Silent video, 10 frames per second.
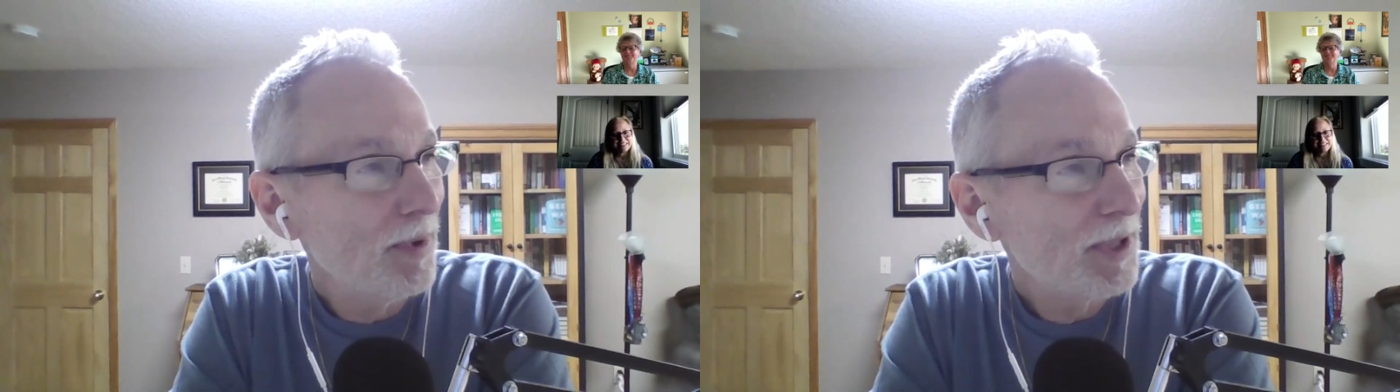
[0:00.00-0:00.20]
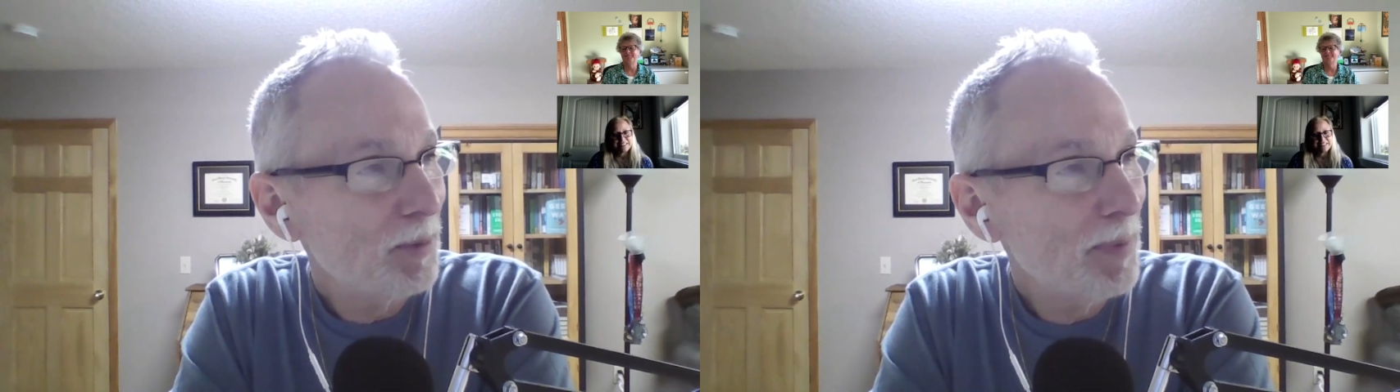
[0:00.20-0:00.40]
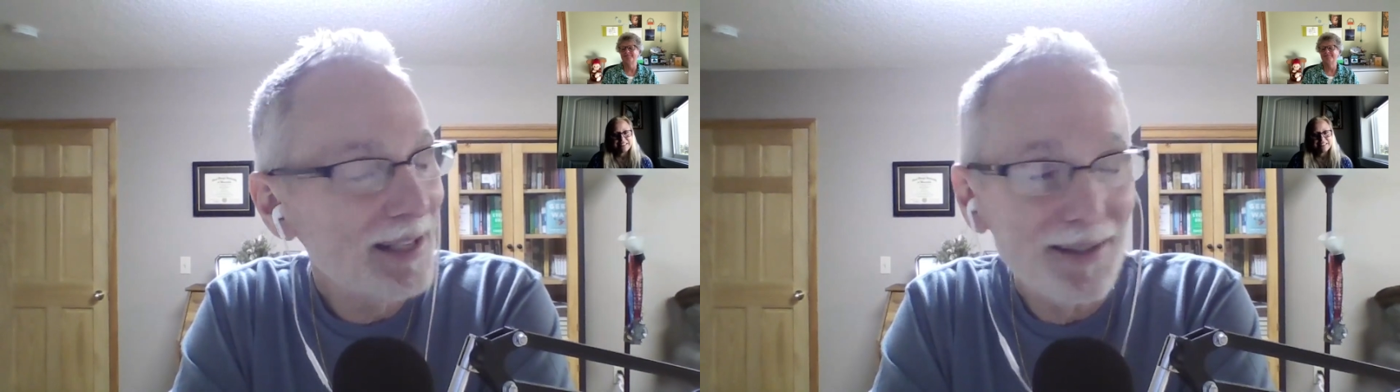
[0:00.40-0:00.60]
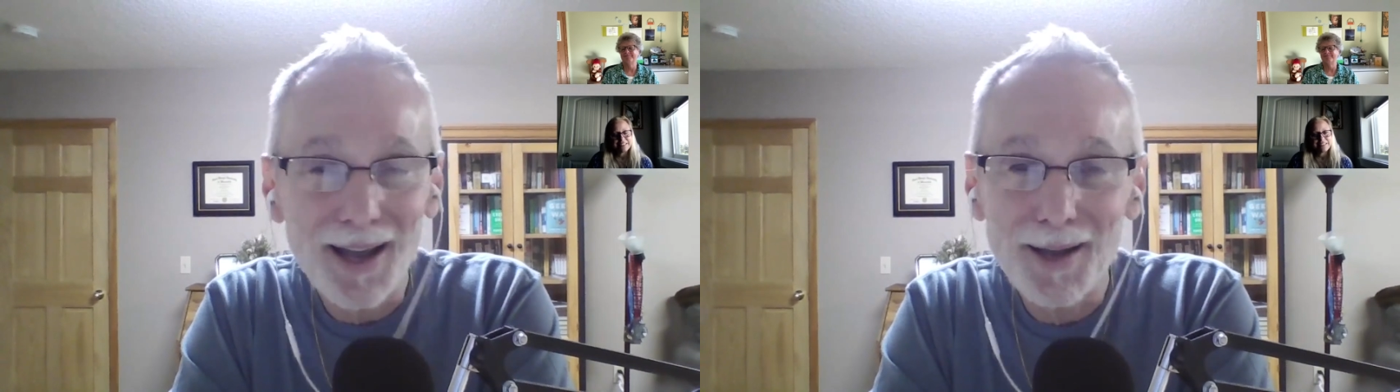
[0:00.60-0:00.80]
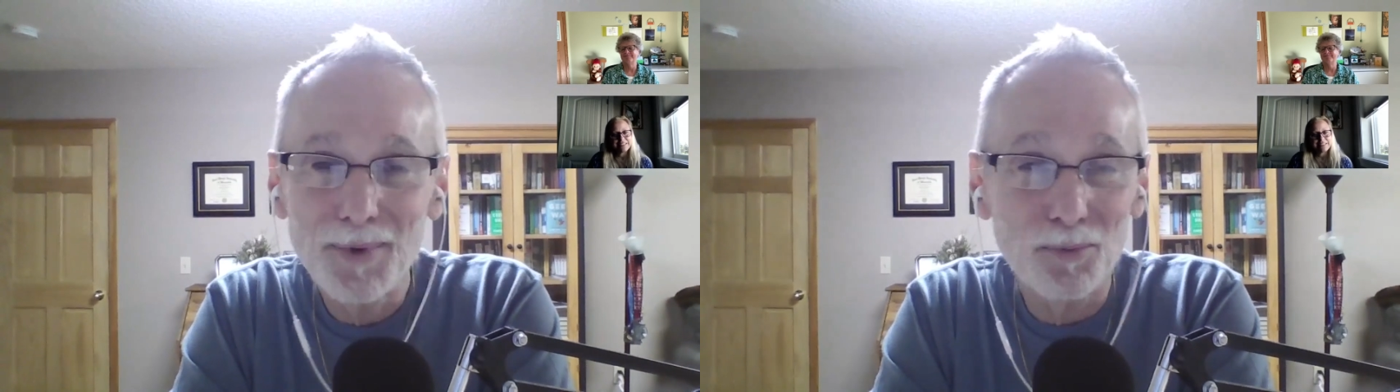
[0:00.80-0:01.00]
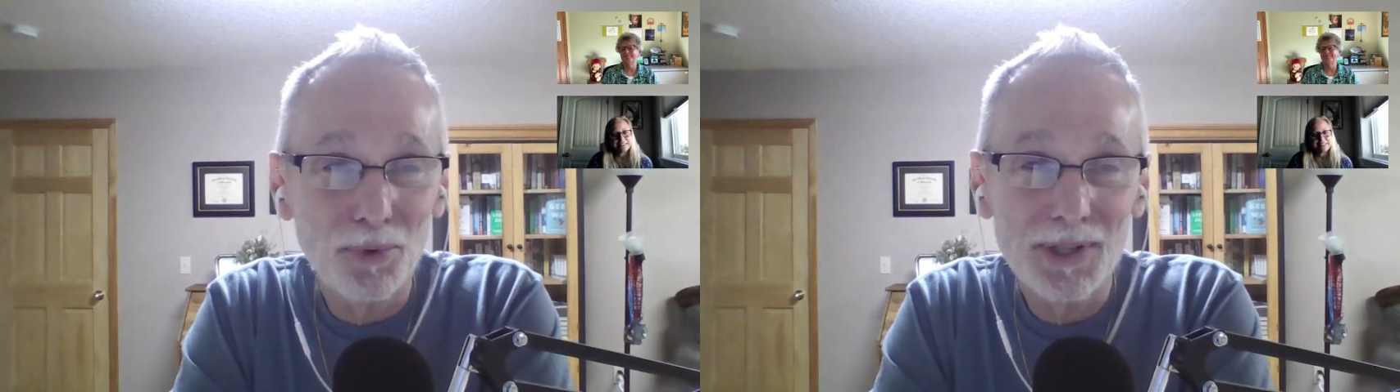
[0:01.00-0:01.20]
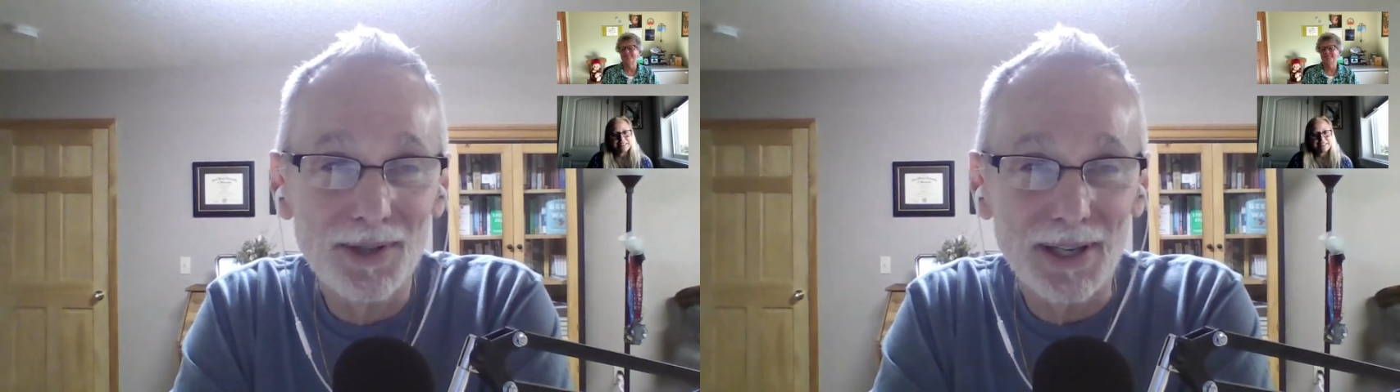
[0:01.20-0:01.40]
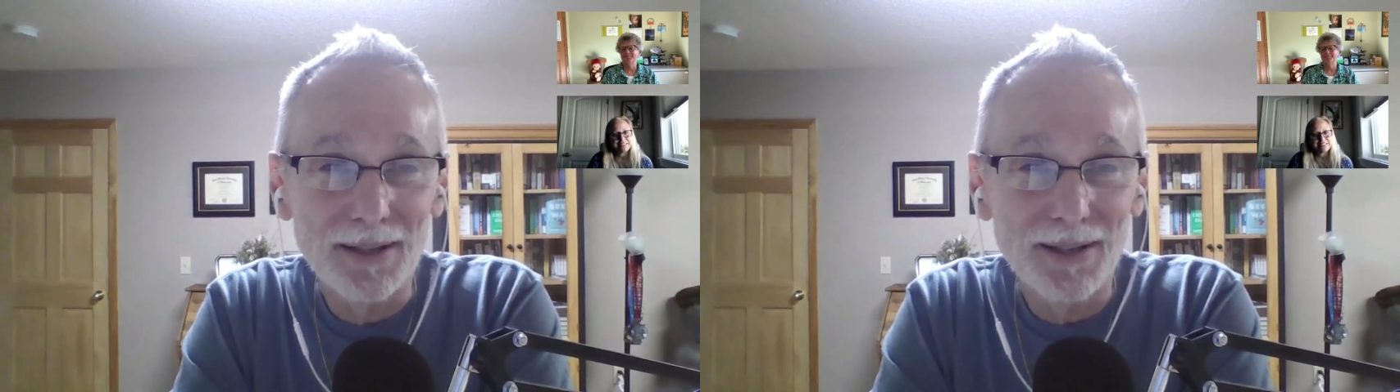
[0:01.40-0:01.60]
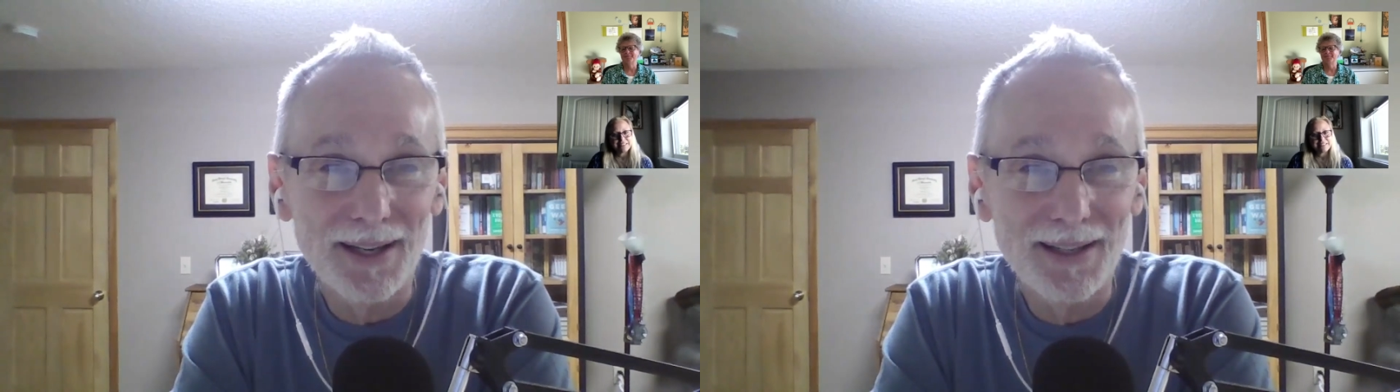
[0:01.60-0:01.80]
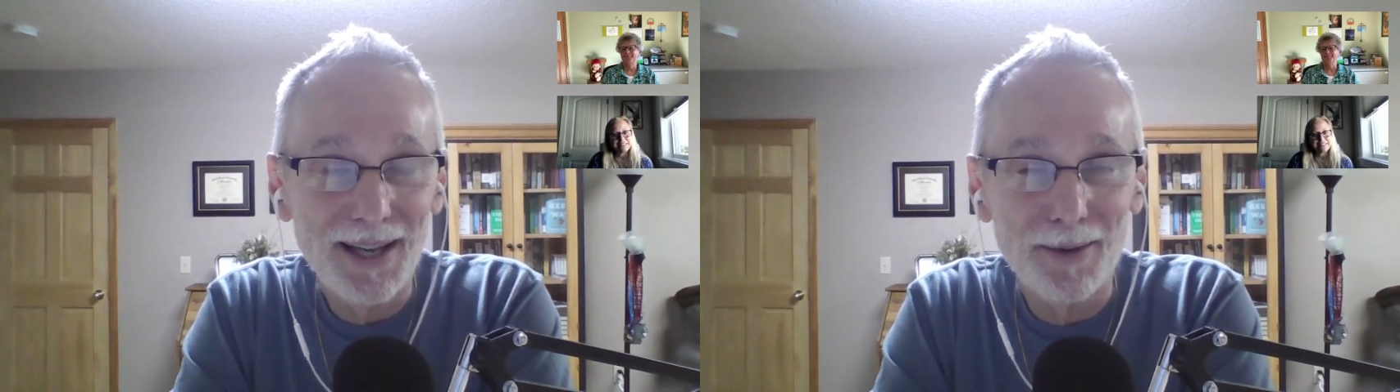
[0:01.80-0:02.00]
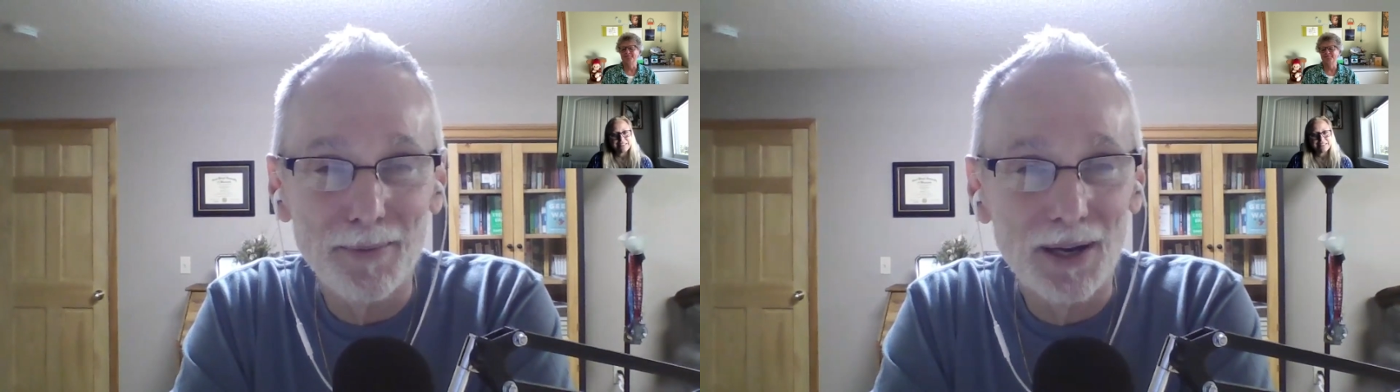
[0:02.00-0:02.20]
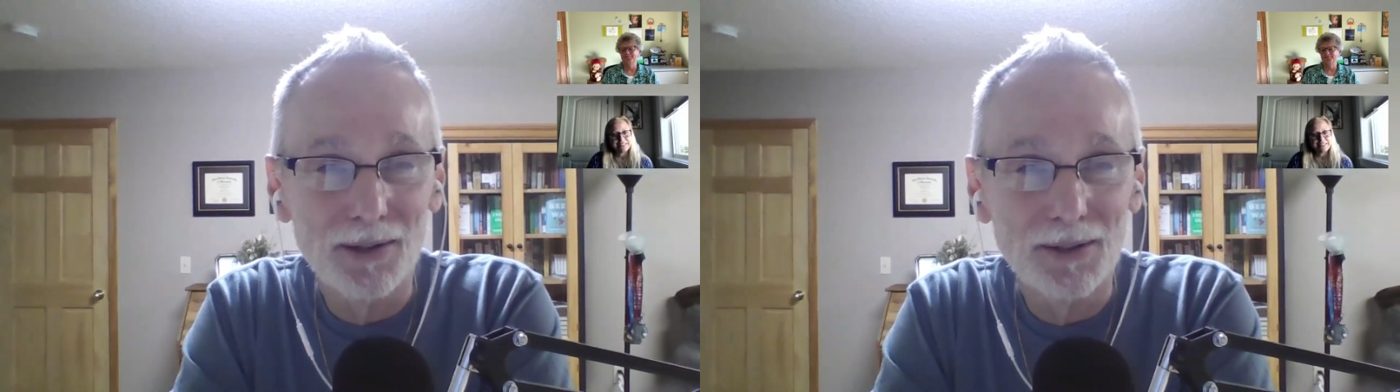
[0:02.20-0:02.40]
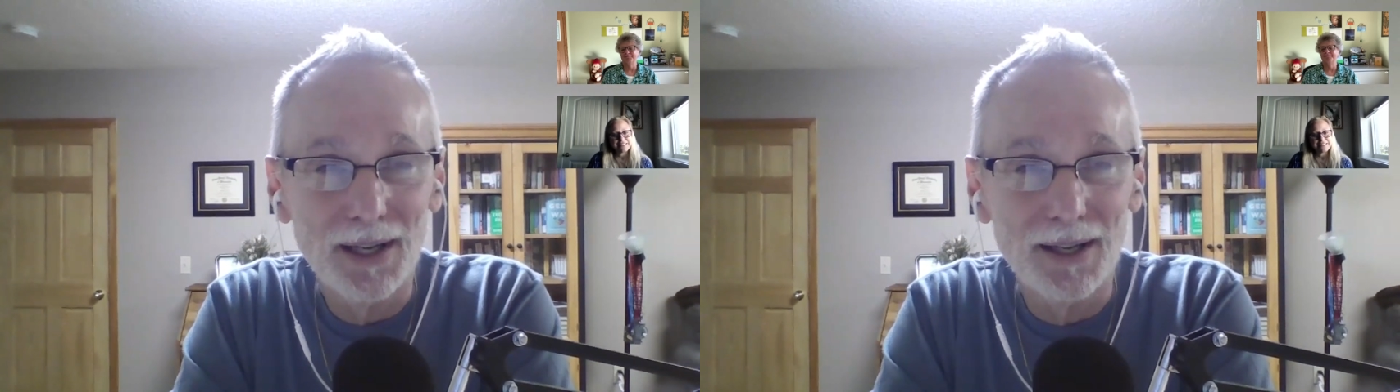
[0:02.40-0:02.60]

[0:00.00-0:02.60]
spent time in prison and came out